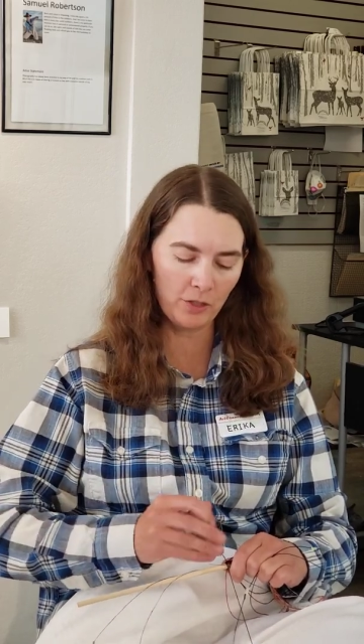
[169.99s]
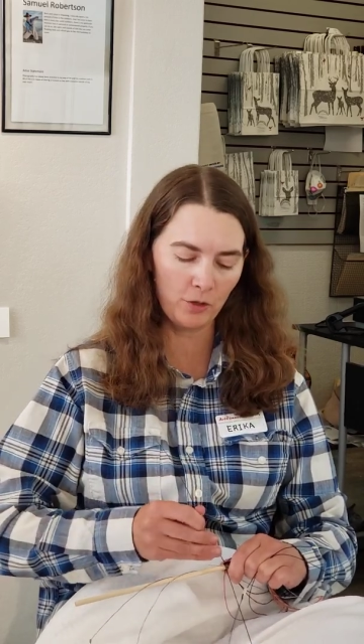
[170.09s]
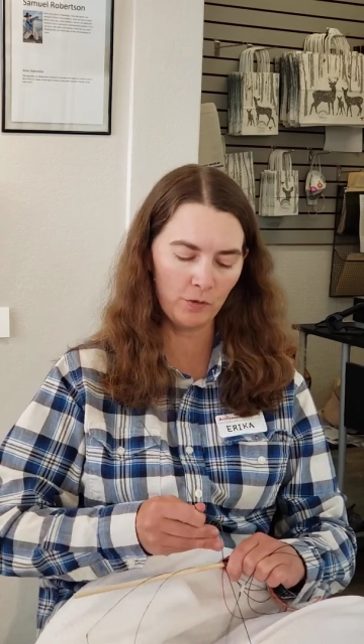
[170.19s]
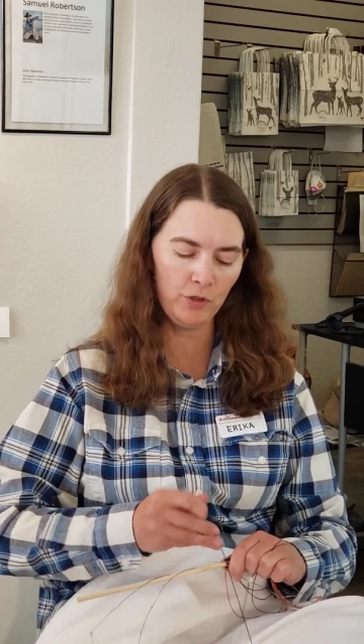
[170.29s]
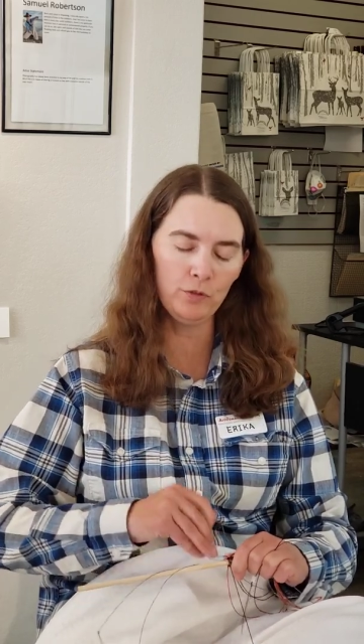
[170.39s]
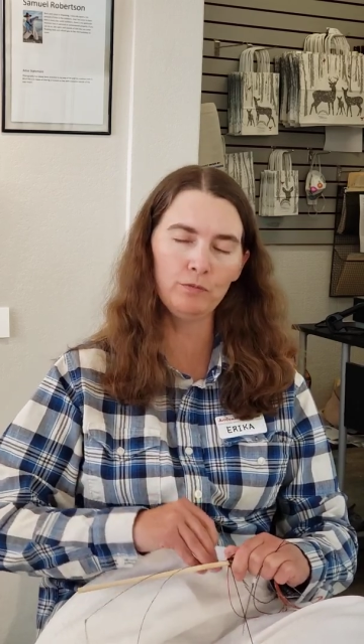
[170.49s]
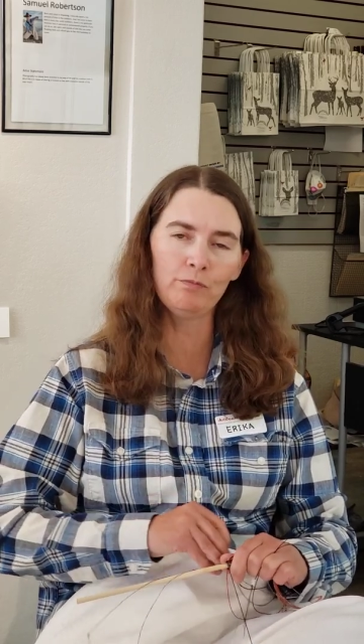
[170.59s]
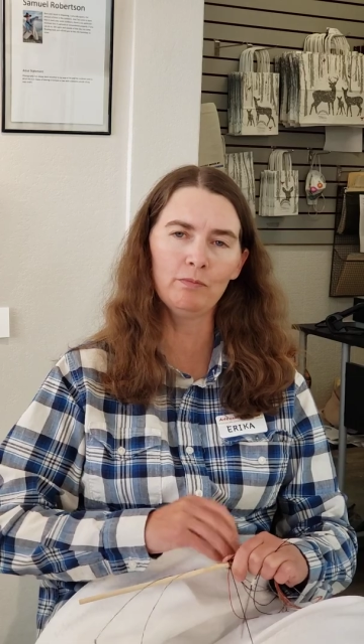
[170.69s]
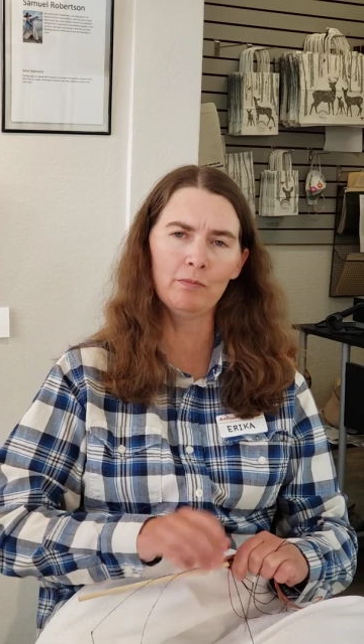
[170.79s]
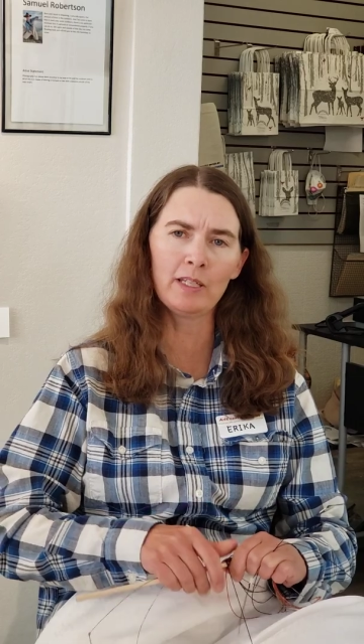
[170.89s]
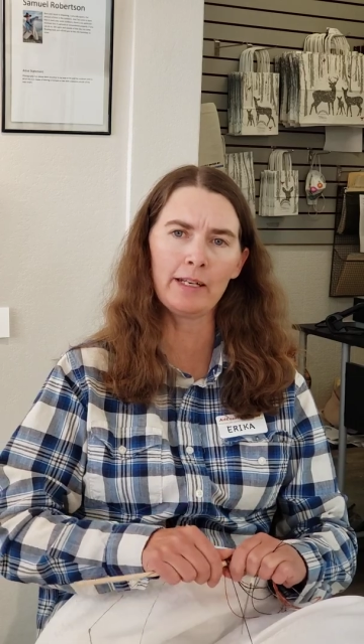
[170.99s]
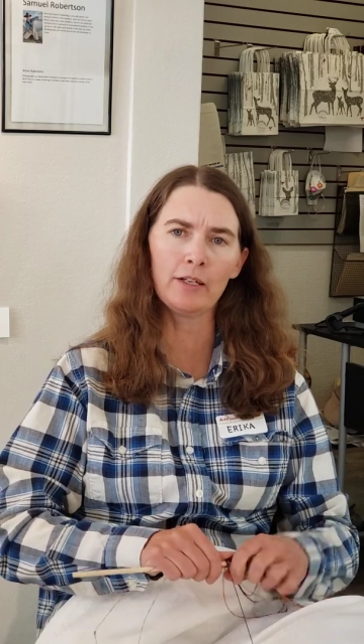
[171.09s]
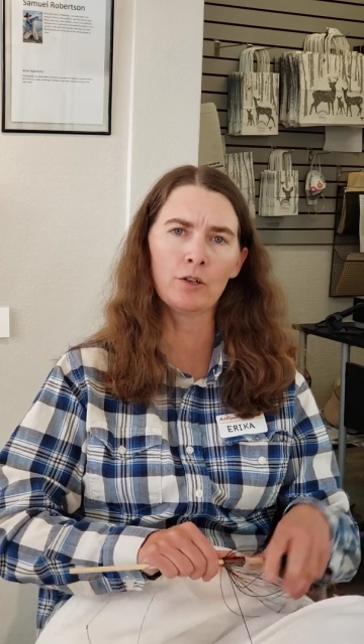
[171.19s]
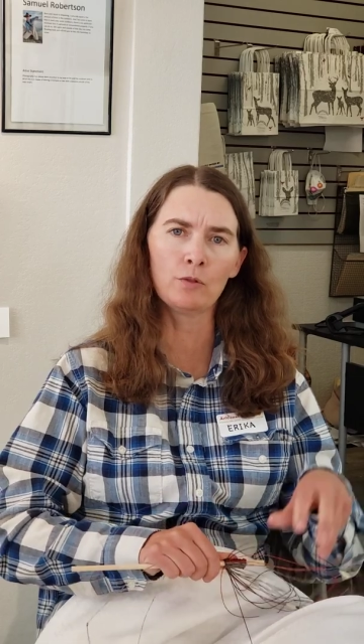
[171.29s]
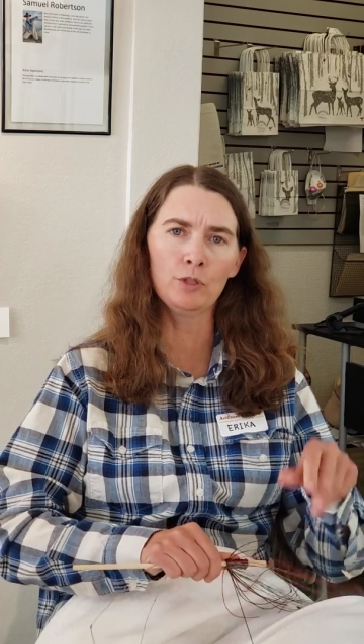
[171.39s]
so if you let
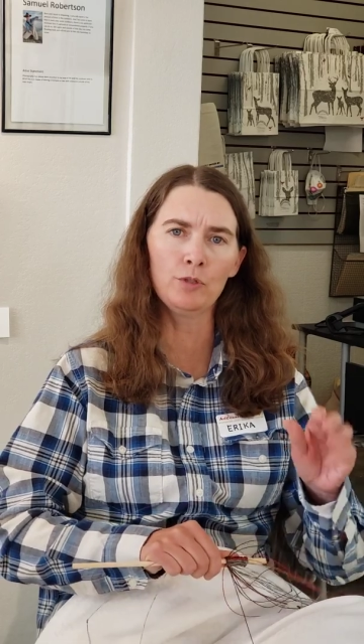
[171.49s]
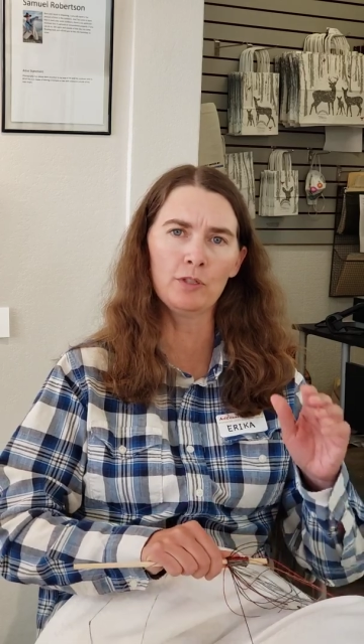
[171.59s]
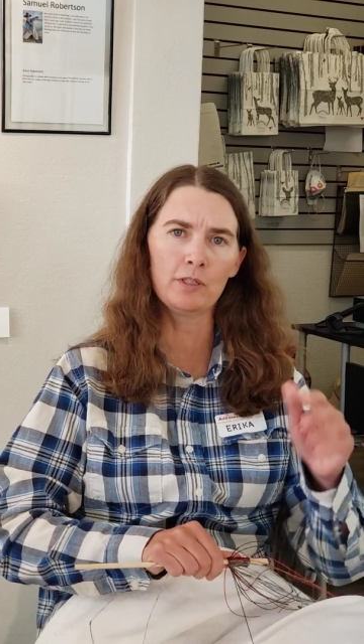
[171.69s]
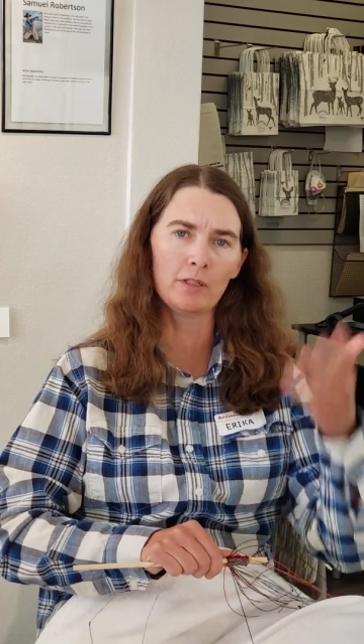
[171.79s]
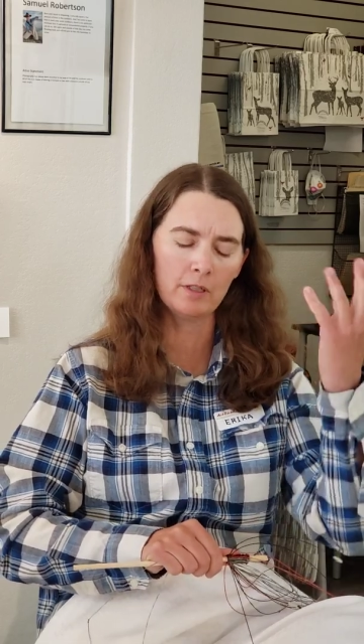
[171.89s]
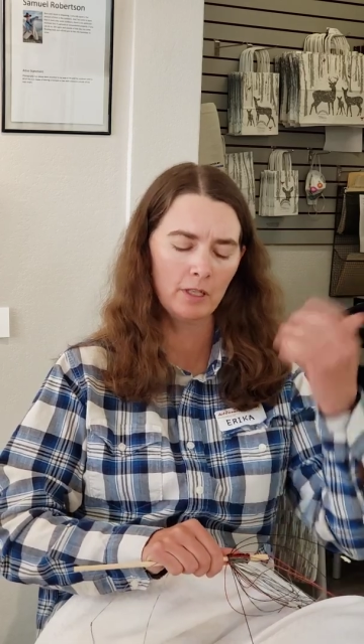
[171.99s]
it go loose,